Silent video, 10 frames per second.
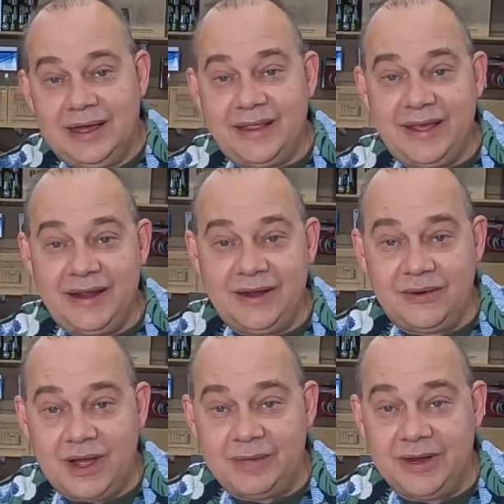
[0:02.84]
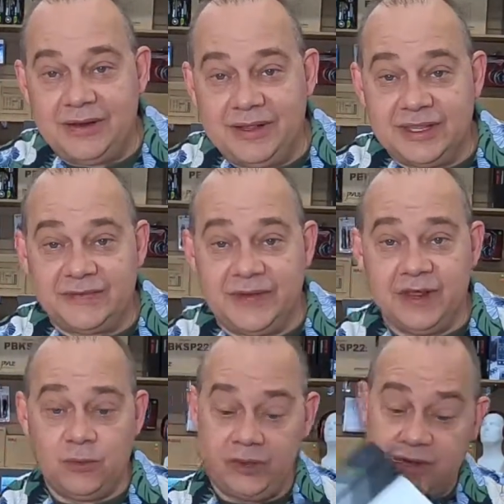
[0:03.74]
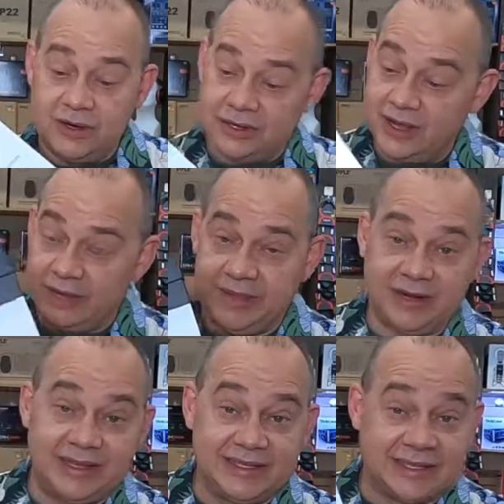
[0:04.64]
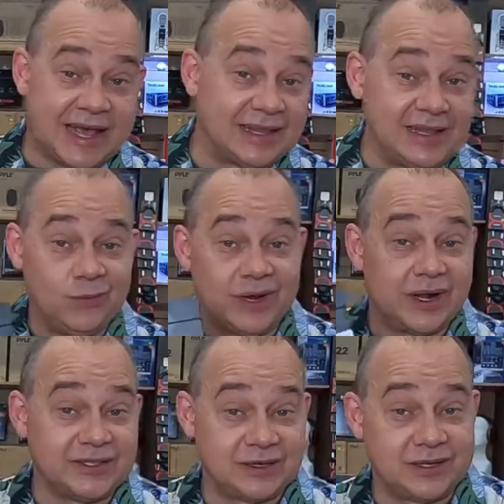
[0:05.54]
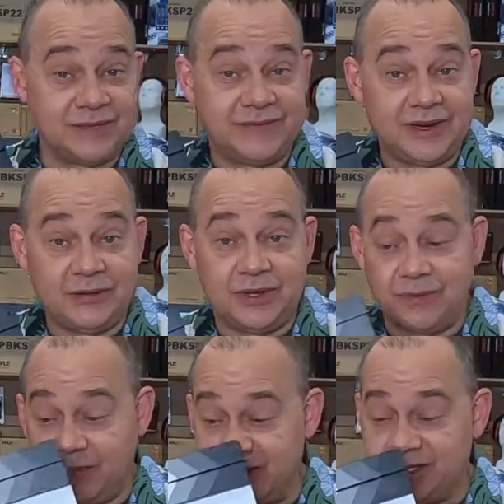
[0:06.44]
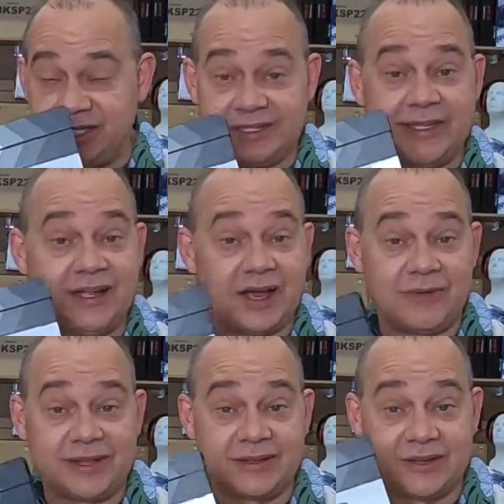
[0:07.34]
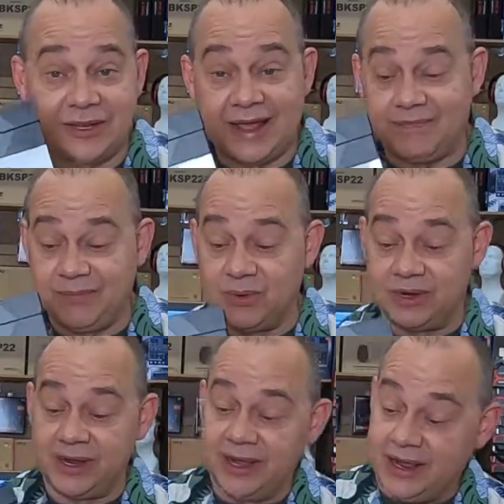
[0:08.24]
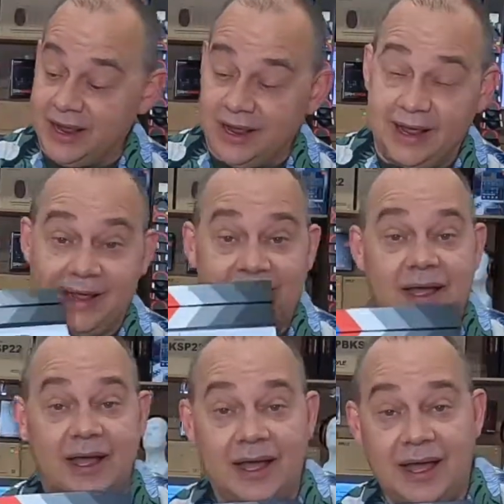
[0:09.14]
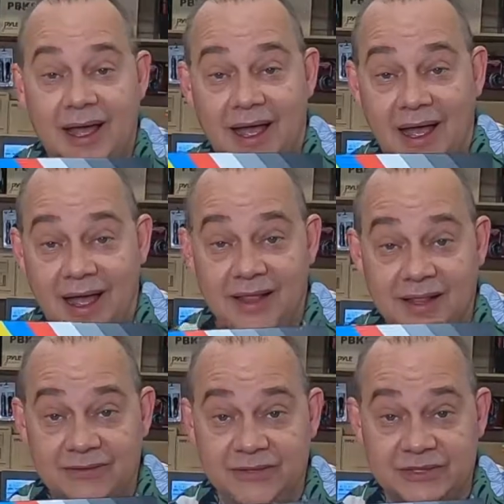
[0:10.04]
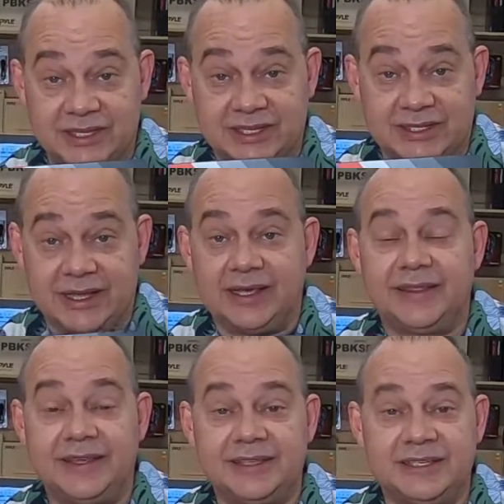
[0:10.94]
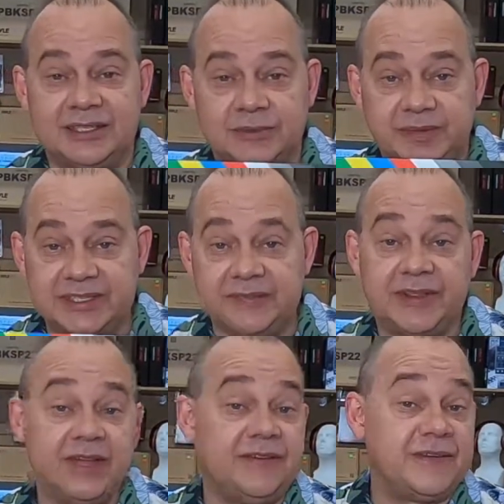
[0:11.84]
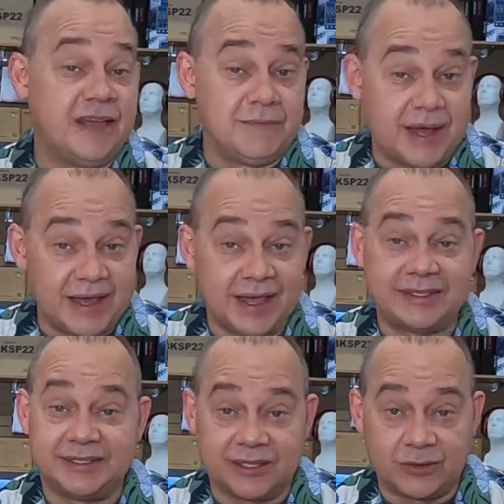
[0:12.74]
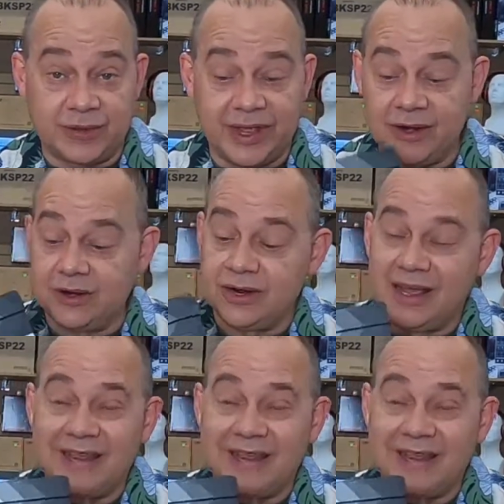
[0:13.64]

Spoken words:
Hi there, Robin here, and in this video we are talking about exactly what I started the video with, which is the Director Clapboard. I love using this thing. This is specifically, in my case as a creator,